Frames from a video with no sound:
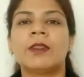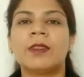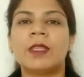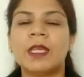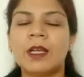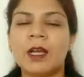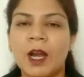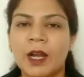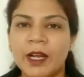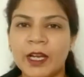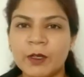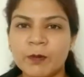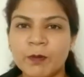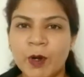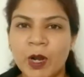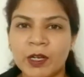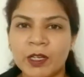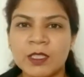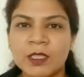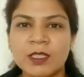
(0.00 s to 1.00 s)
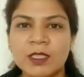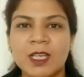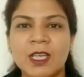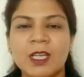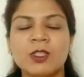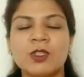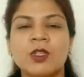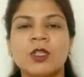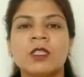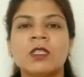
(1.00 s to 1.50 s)
the correct
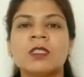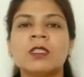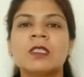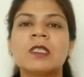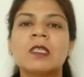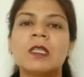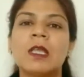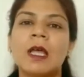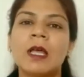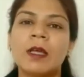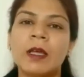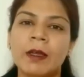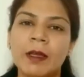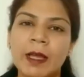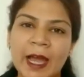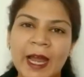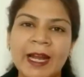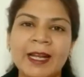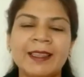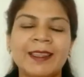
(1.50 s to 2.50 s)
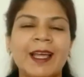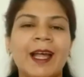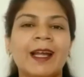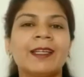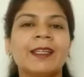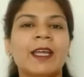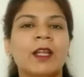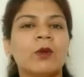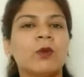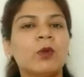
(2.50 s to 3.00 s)
pronunciations, and
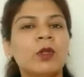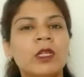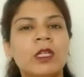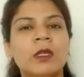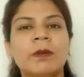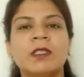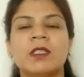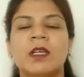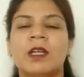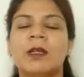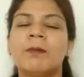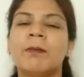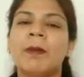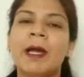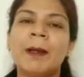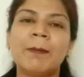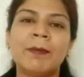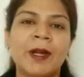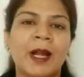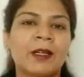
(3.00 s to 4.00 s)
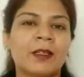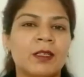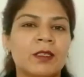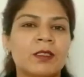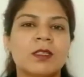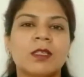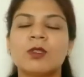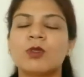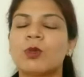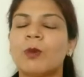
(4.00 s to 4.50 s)
that can only be done by
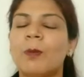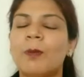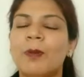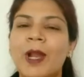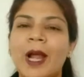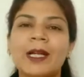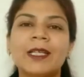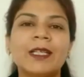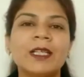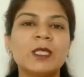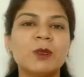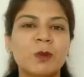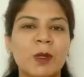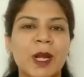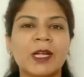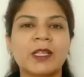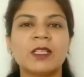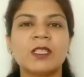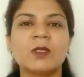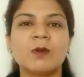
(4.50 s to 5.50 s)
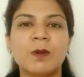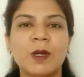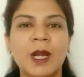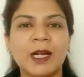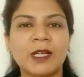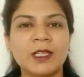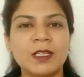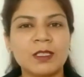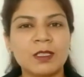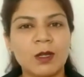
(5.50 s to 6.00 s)
practicing. So practice, practice,
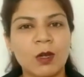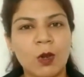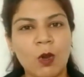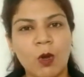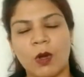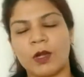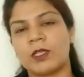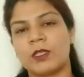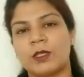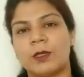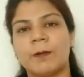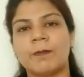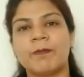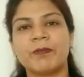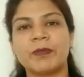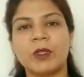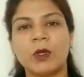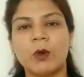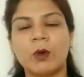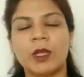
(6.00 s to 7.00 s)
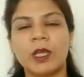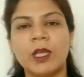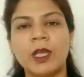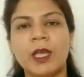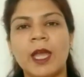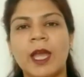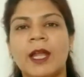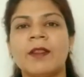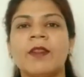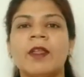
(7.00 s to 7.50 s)
practice a lot, okay?
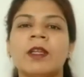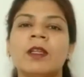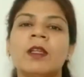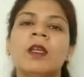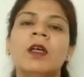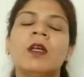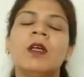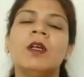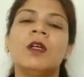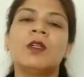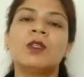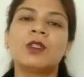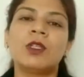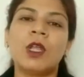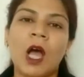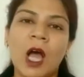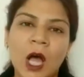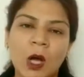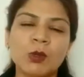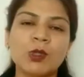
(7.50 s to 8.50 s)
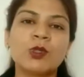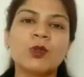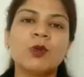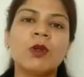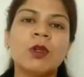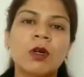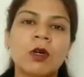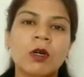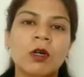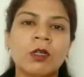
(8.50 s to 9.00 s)
And then how to
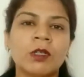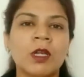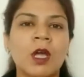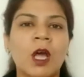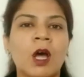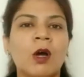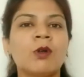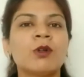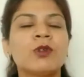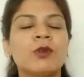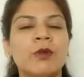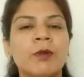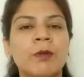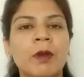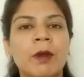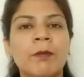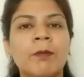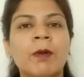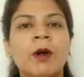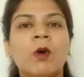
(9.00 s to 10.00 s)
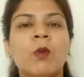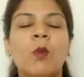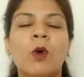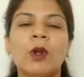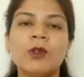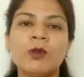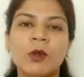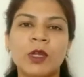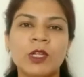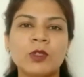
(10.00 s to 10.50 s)
learn, how to remember,
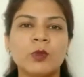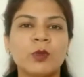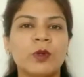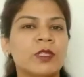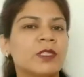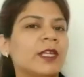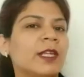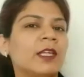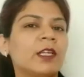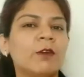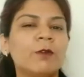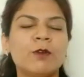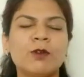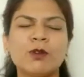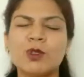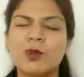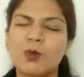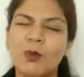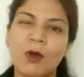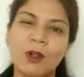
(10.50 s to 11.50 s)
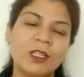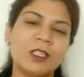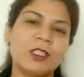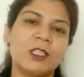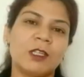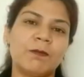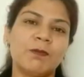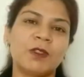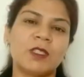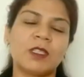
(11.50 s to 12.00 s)
what you can do is I'll give you small
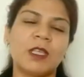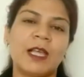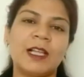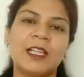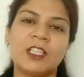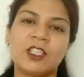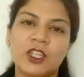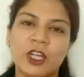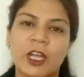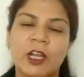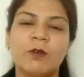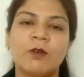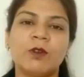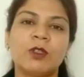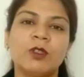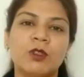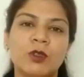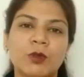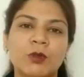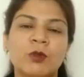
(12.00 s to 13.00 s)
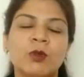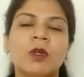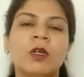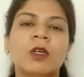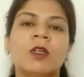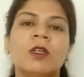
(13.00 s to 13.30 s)
tips. I'll share with you